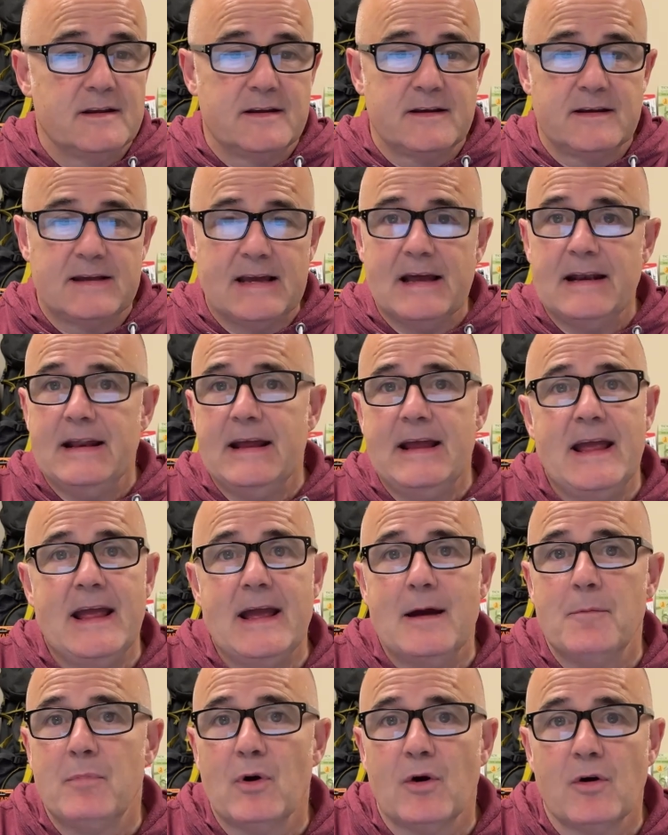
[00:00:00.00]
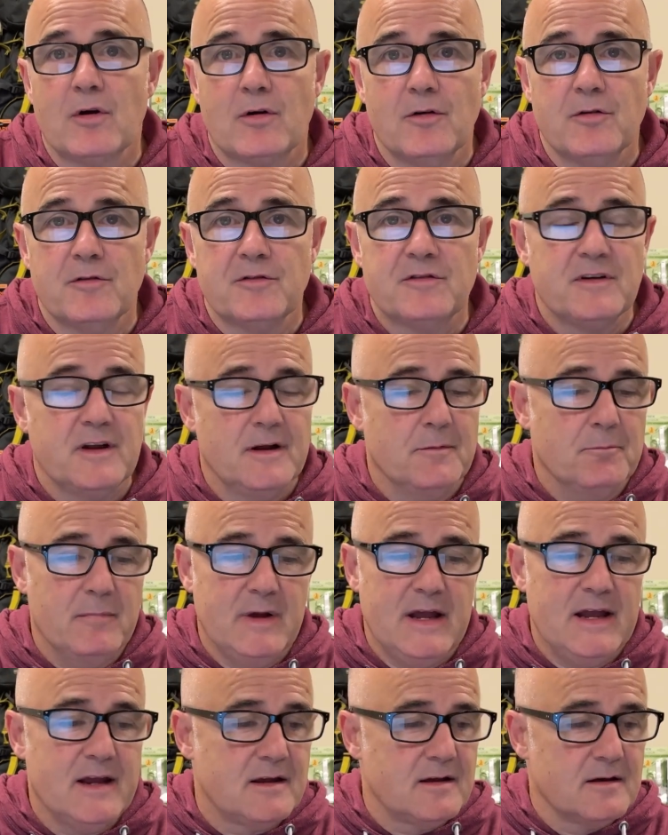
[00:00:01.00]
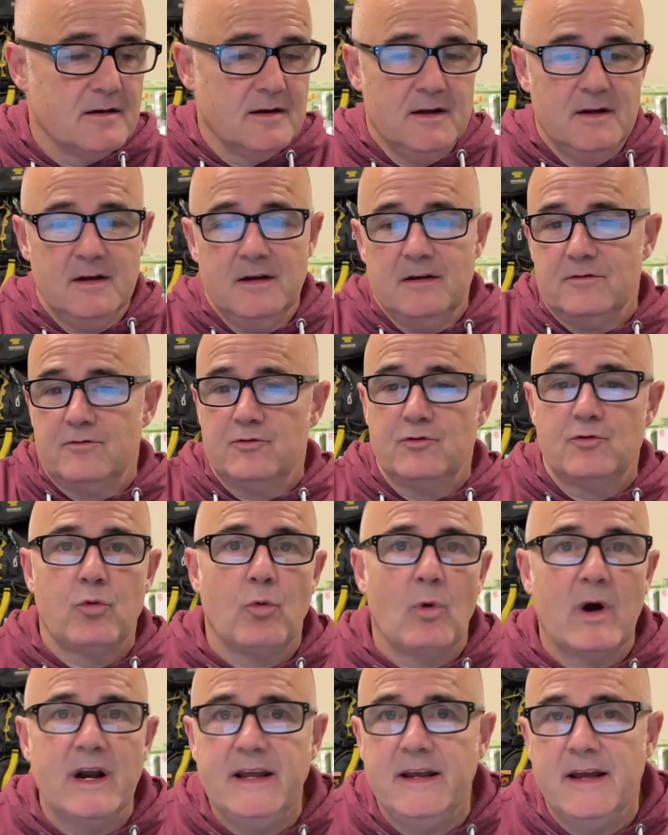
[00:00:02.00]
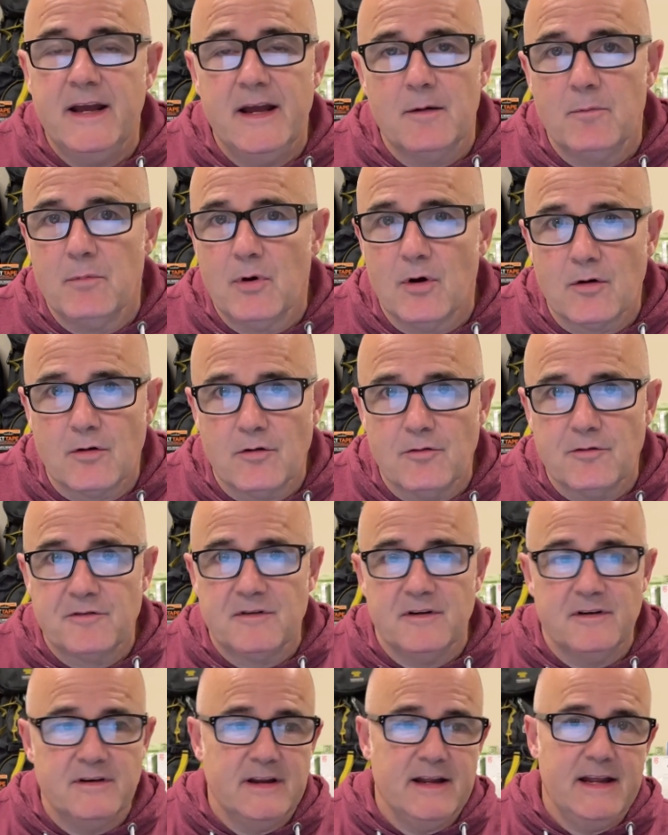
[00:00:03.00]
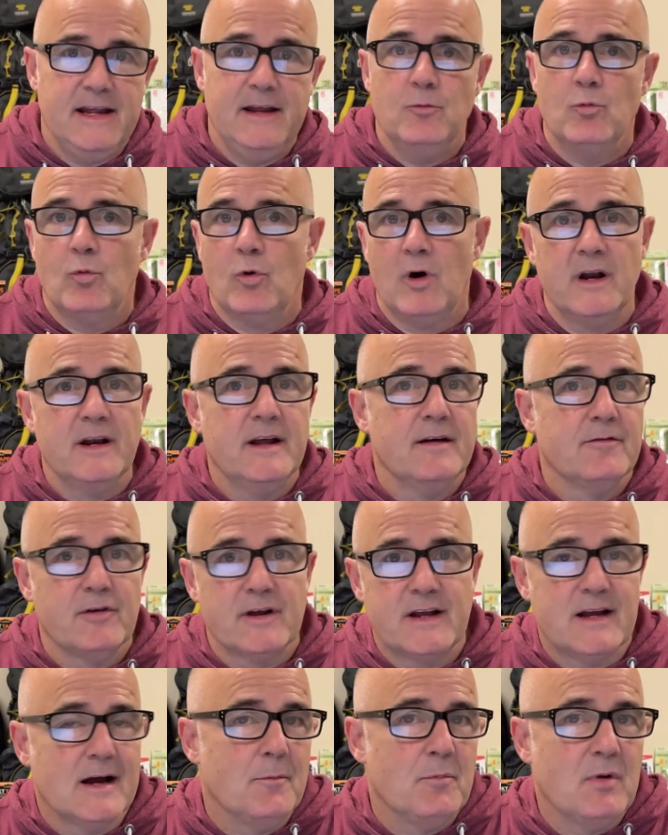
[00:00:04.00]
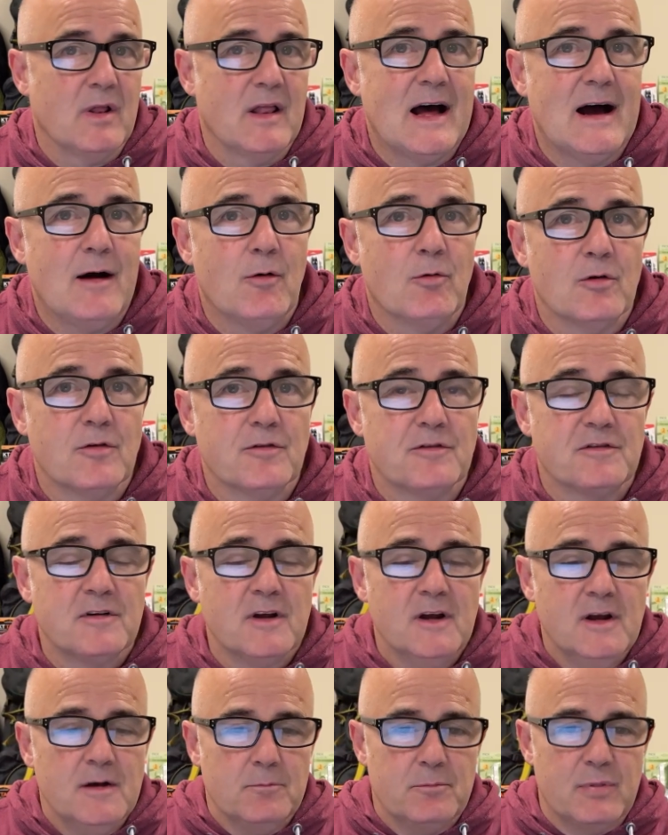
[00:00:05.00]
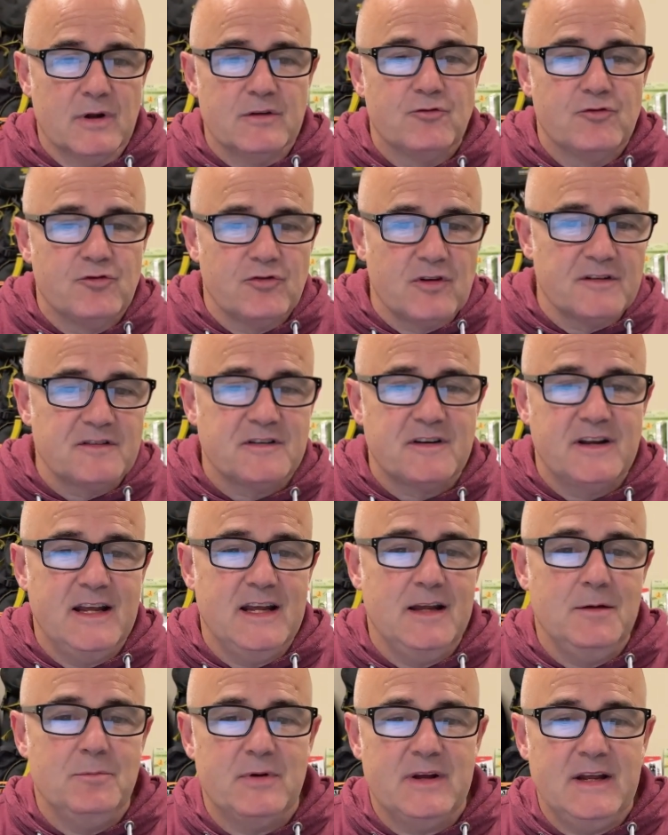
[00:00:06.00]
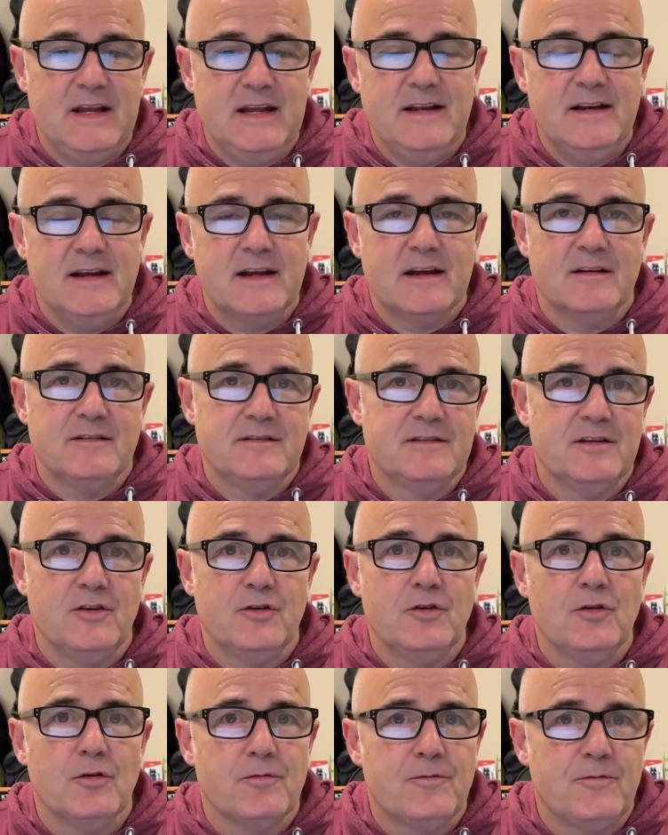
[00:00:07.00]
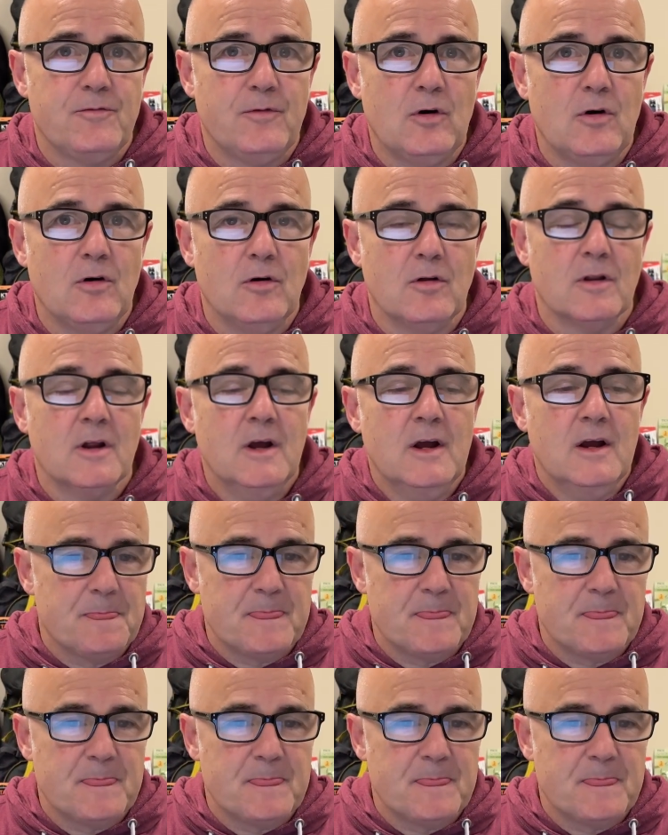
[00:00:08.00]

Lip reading: get hamburgers and make 20 hamburgers and eat one every couple hours, but just keep eating until you're full.